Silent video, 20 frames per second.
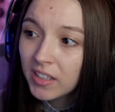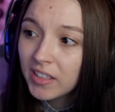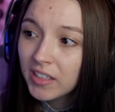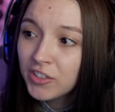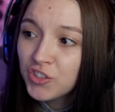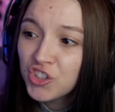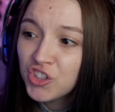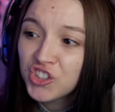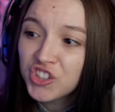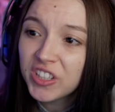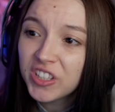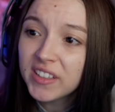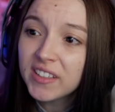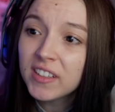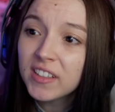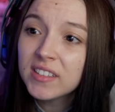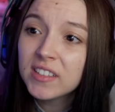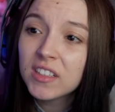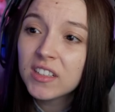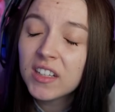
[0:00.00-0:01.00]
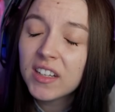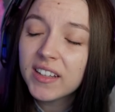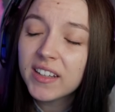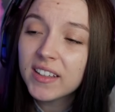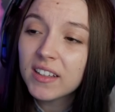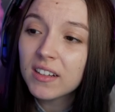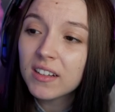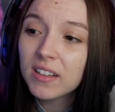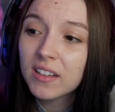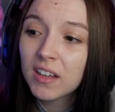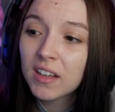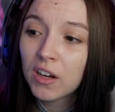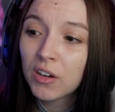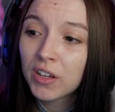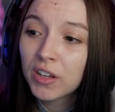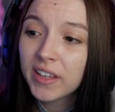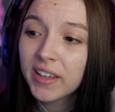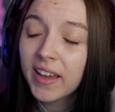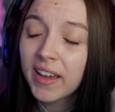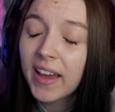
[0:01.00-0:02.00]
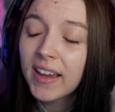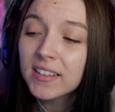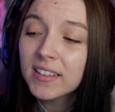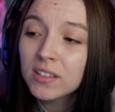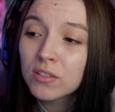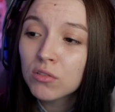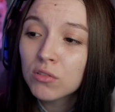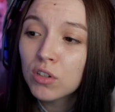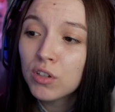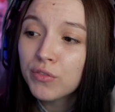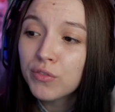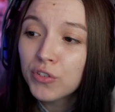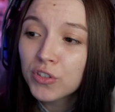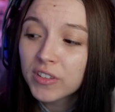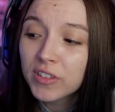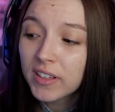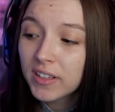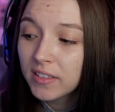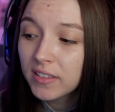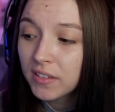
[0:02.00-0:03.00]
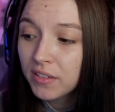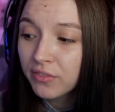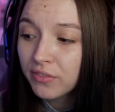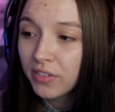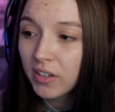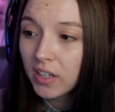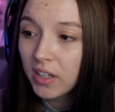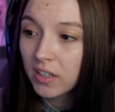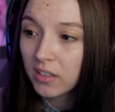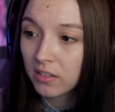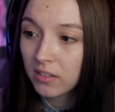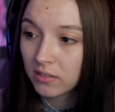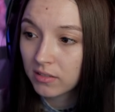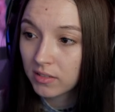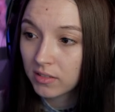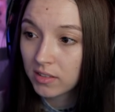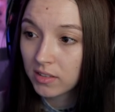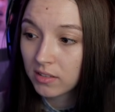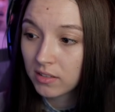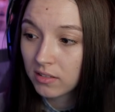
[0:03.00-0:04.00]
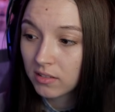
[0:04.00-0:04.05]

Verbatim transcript: Just think clearly now. He has to go for the antivirus.